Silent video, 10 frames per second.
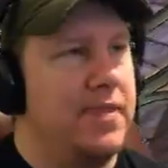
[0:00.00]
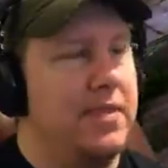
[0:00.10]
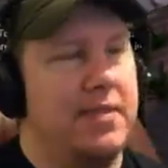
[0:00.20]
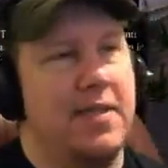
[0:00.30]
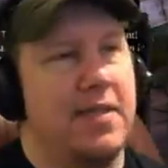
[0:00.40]

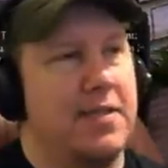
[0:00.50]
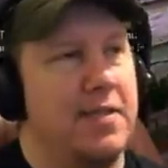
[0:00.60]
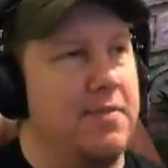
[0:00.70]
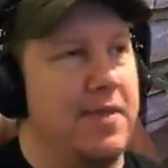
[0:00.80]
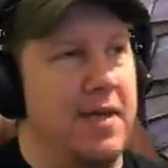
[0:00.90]
it's not
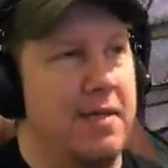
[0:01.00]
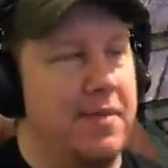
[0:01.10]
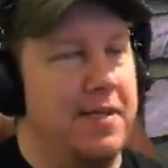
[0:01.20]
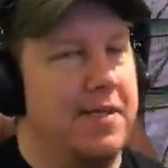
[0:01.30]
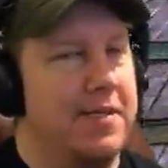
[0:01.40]
something that I
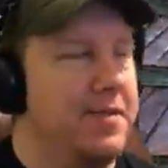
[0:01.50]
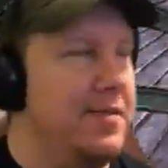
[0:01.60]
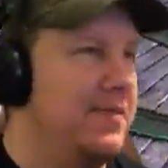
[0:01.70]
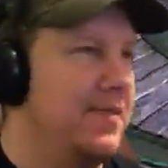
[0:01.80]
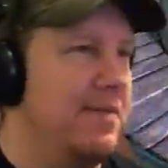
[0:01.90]
plan on doing.